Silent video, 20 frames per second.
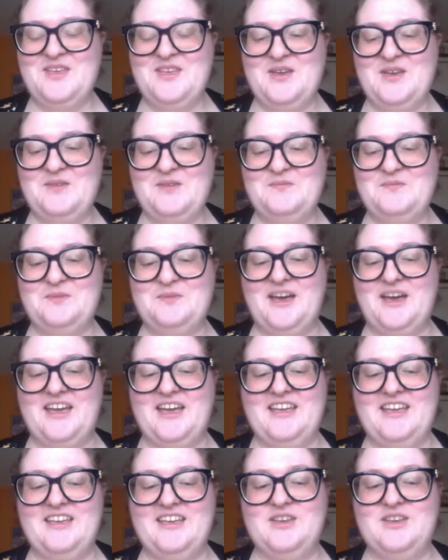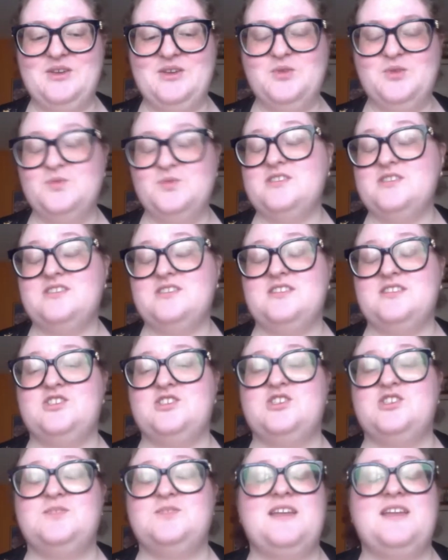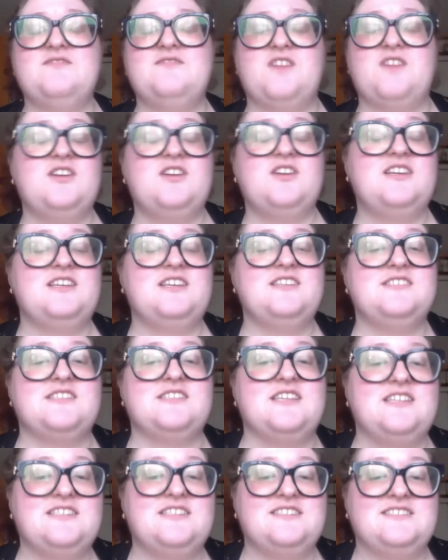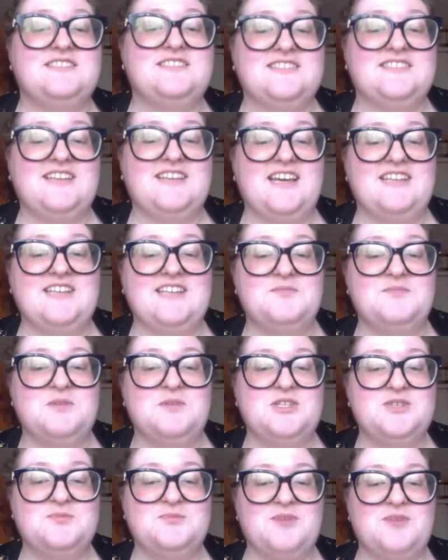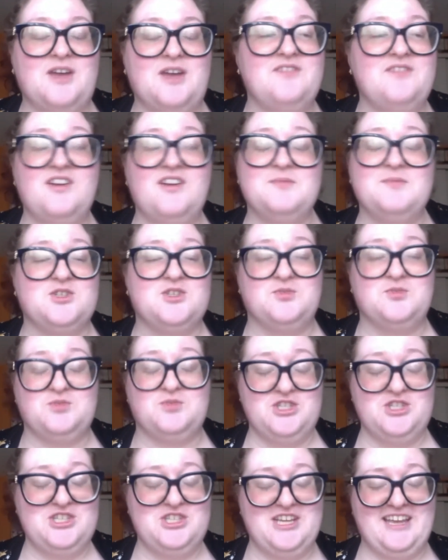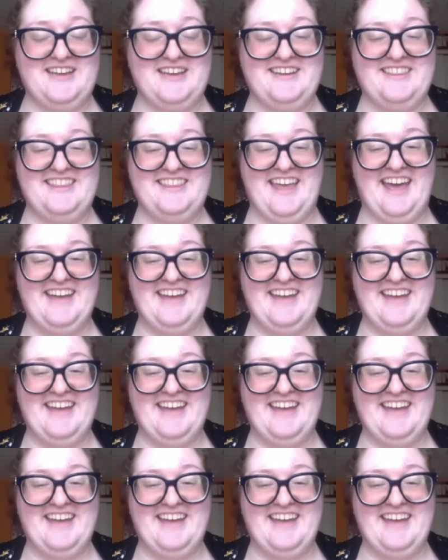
But she made it very easy, and I very much appreciated that.